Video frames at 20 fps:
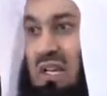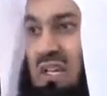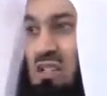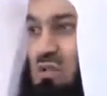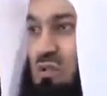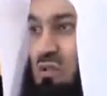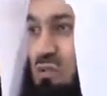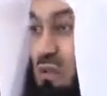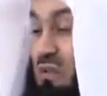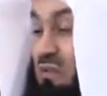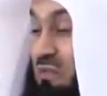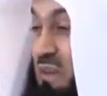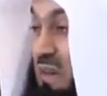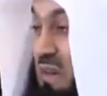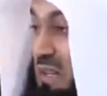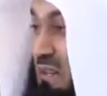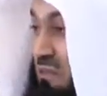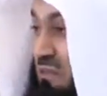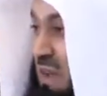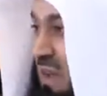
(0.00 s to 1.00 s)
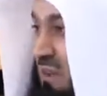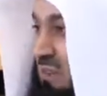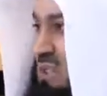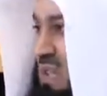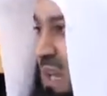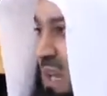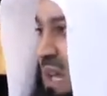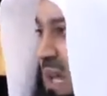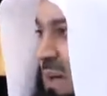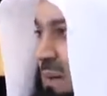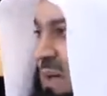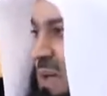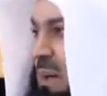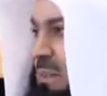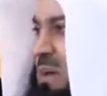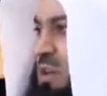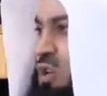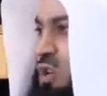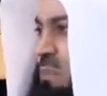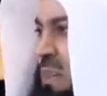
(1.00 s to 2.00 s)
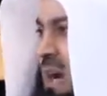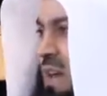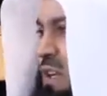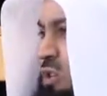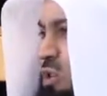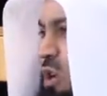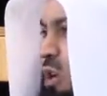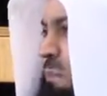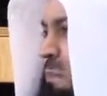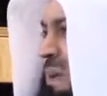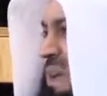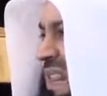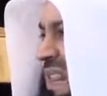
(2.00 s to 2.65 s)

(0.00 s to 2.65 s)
is to fulfill the five salah, but you might not